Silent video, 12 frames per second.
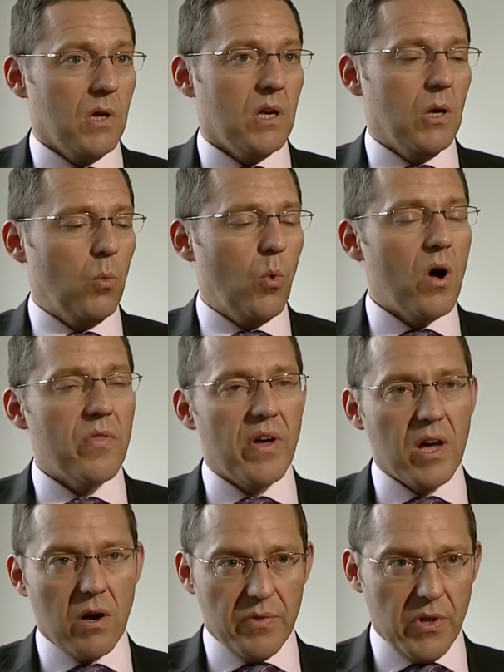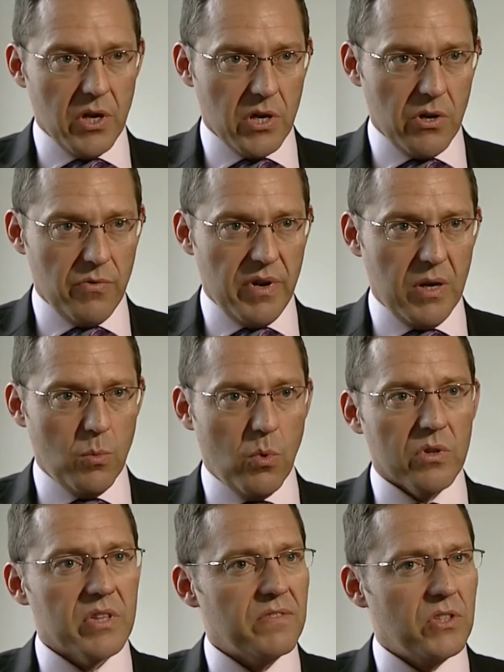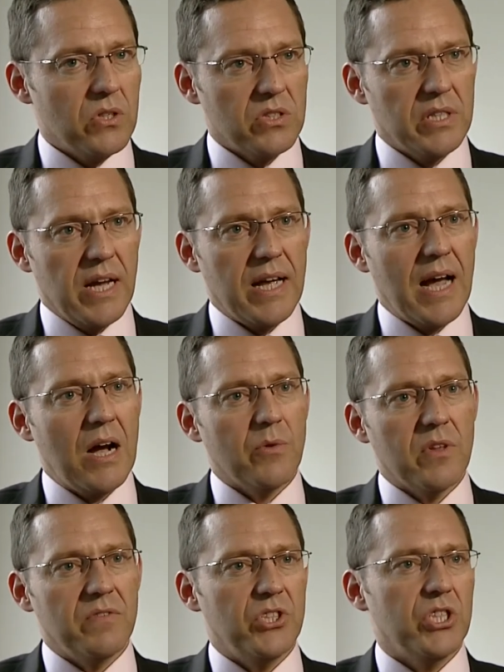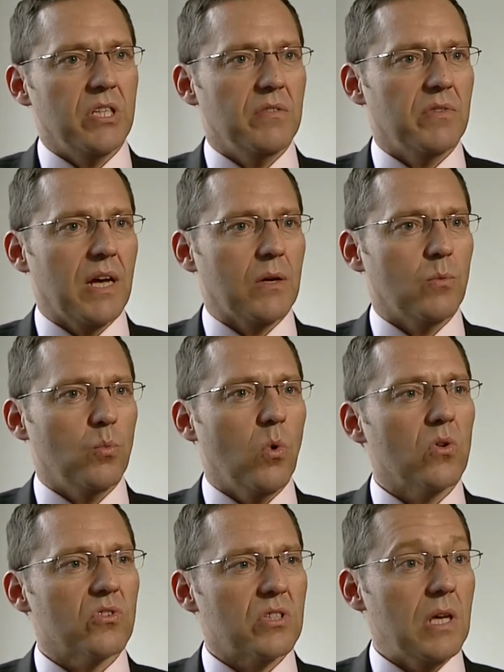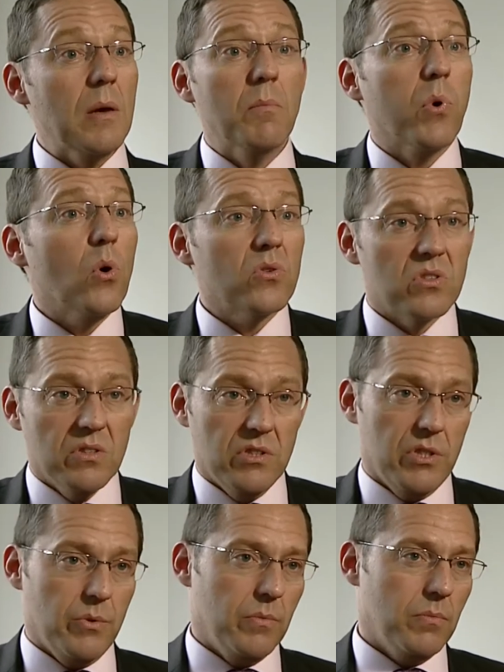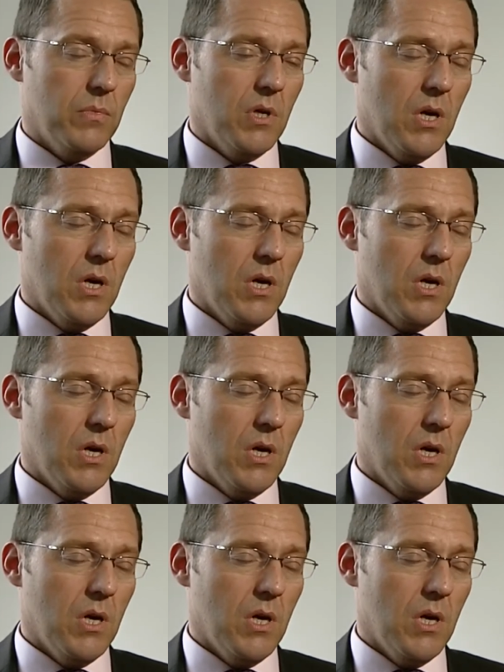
where they are in their career, what they've done today, how they've achieved that, what's important to them.